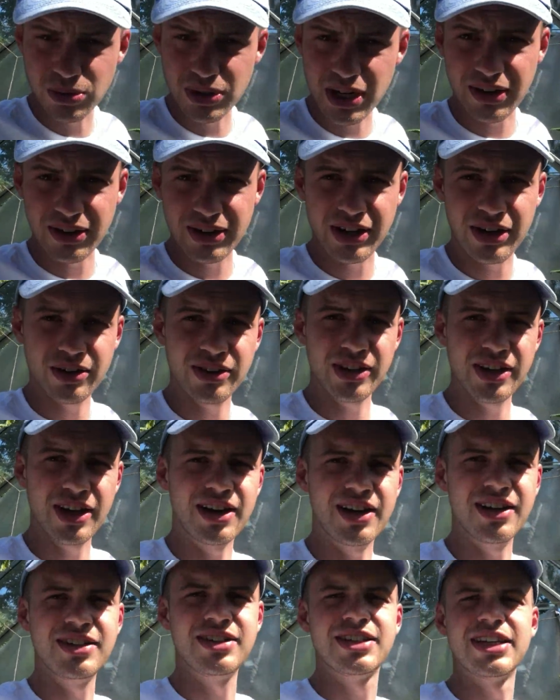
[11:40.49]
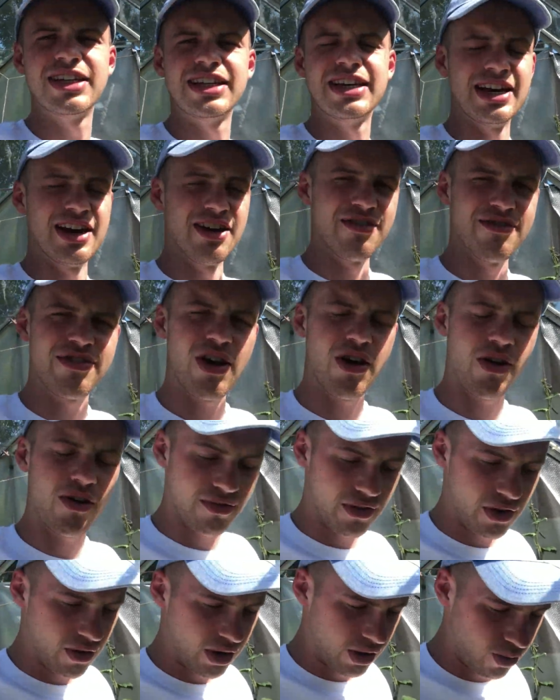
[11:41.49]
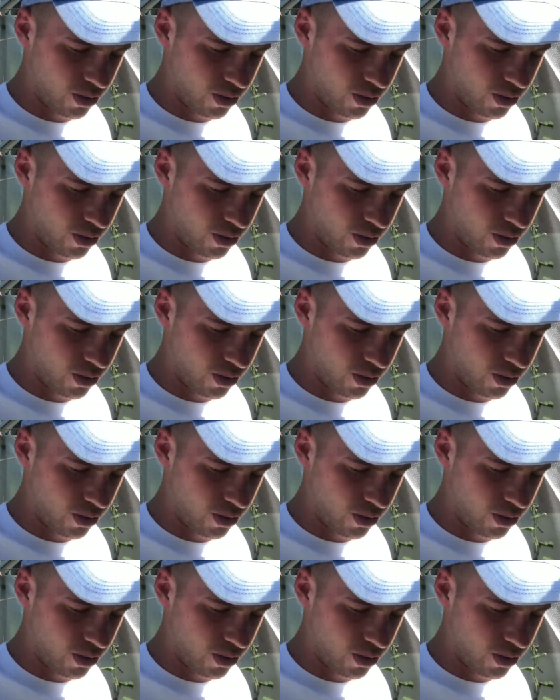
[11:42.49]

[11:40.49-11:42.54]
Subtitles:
down here on the island and very